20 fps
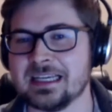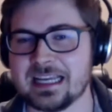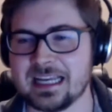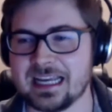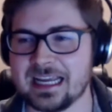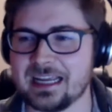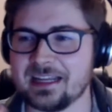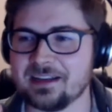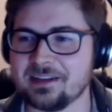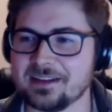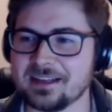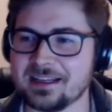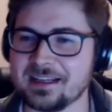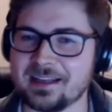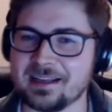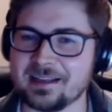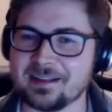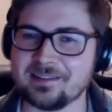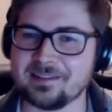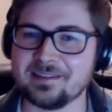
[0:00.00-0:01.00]
And
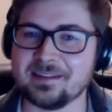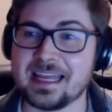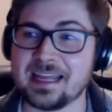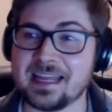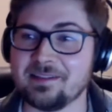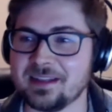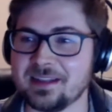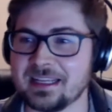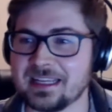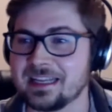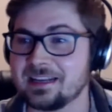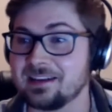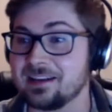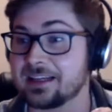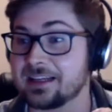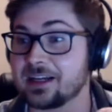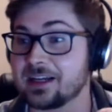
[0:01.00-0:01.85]
then they get like a